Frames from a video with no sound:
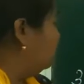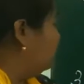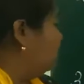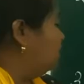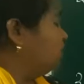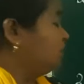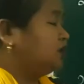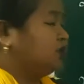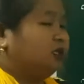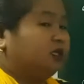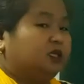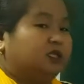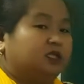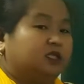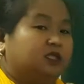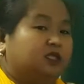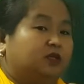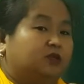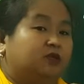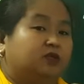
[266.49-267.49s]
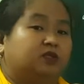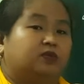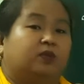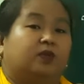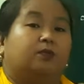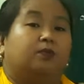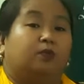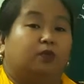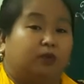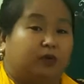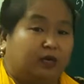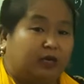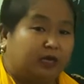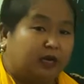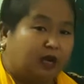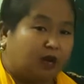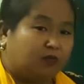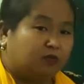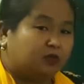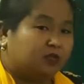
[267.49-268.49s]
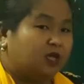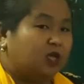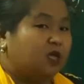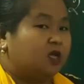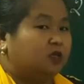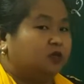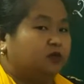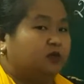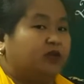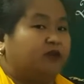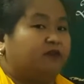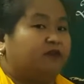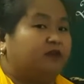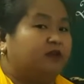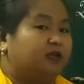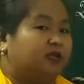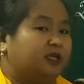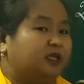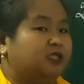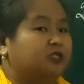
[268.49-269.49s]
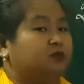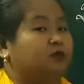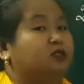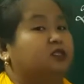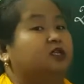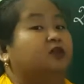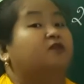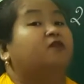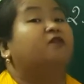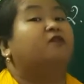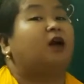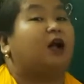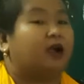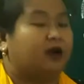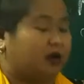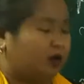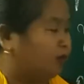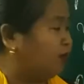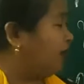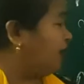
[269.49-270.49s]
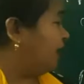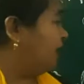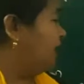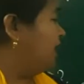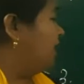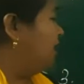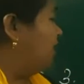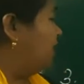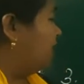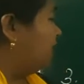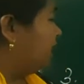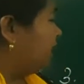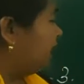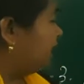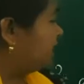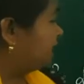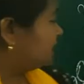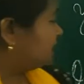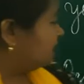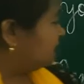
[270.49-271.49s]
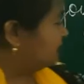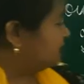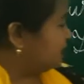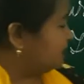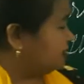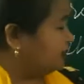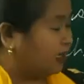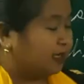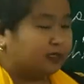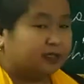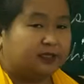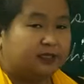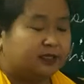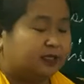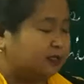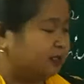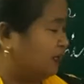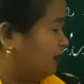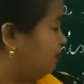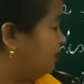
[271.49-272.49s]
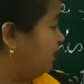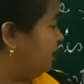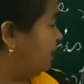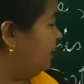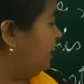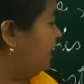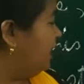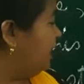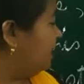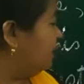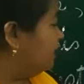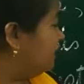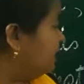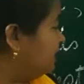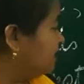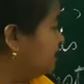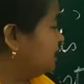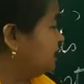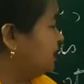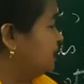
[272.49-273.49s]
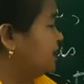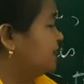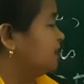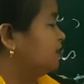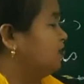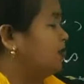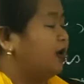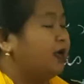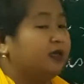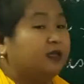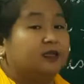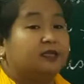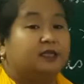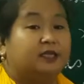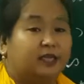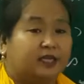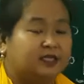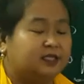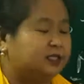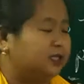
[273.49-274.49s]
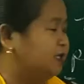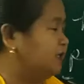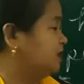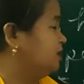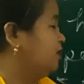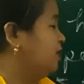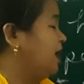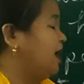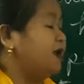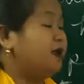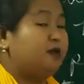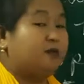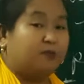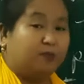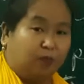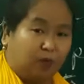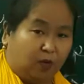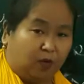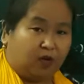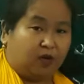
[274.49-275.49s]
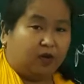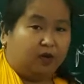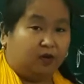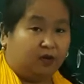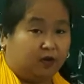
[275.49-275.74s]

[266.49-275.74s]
Those, it is used with plural nouns to refer things which are far away. Okay, this is the sentence example: this is my book.